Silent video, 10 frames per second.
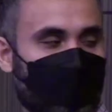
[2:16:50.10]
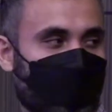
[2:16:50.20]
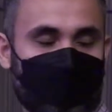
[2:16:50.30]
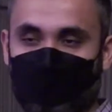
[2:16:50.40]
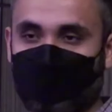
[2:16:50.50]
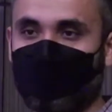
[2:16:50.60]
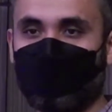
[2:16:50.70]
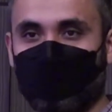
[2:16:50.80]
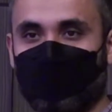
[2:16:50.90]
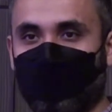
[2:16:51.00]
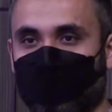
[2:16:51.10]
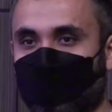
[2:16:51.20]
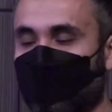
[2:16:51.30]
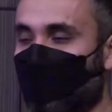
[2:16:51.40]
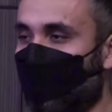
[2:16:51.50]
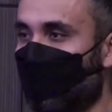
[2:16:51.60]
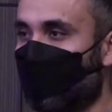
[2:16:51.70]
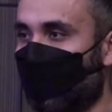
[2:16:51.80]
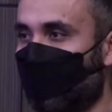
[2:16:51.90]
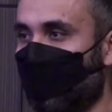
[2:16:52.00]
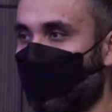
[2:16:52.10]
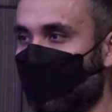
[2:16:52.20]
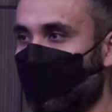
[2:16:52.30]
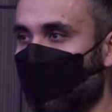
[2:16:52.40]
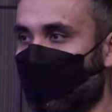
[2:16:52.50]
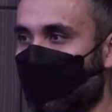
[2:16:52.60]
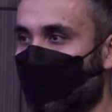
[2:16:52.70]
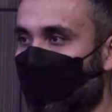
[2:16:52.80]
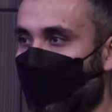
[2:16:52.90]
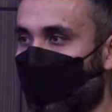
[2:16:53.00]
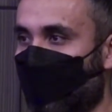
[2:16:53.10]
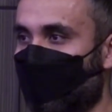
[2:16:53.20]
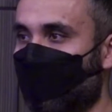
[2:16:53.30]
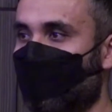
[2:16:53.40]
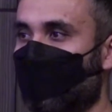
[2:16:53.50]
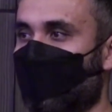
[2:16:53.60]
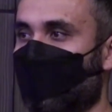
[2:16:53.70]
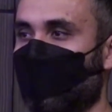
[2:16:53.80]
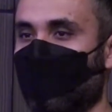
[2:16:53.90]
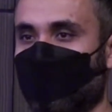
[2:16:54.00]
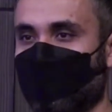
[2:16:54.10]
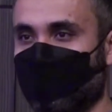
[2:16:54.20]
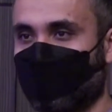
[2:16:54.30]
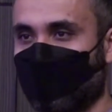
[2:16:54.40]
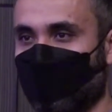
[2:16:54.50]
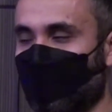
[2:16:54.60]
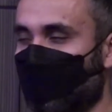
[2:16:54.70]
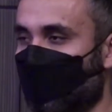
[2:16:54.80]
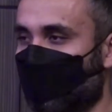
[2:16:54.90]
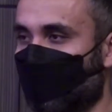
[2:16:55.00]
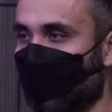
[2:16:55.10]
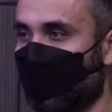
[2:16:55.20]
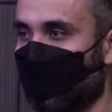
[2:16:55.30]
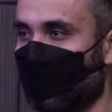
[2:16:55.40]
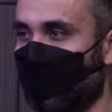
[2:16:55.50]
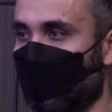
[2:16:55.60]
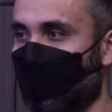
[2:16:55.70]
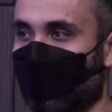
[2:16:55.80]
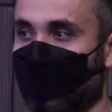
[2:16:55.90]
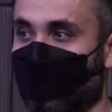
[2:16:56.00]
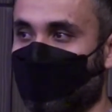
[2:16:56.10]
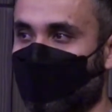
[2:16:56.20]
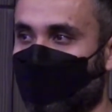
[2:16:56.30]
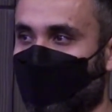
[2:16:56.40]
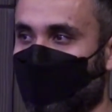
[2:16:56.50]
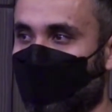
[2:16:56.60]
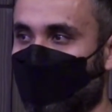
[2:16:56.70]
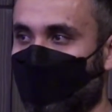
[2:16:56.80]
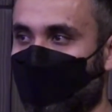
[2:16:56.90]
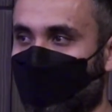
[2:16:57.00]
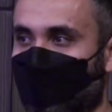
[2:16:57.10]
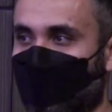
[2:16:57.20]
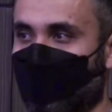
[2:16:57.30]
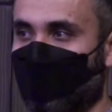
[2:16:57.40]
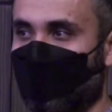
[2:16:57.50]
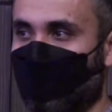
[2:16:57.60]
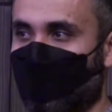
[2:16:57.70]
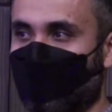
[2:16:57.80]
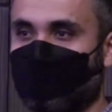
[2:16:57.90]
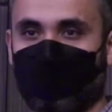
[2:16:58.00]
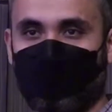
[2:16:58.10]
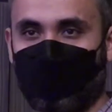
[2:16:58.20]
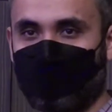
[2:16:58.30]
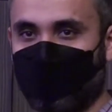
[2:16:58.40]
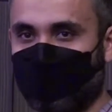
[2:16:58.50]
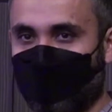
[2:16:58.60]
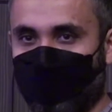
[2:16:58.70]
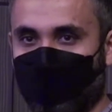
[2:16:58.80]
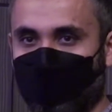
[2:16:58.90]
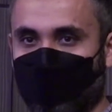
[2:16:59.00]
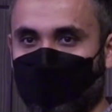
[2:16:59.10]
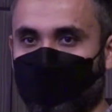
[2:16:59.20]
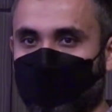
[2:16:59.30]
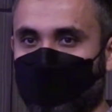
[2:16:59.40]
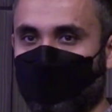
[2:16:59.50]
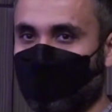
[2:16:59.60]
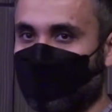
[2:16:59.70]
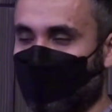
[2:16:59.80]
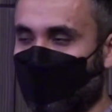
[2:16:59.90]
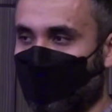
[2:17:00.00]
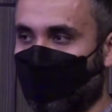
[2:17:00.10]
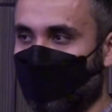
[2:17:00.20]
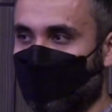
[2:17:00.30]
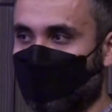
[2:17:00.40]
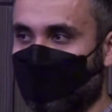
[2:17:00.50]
So you technically, you will not be issued until we have the original DS-2019 or I-20. So copies will not work. We need original documents.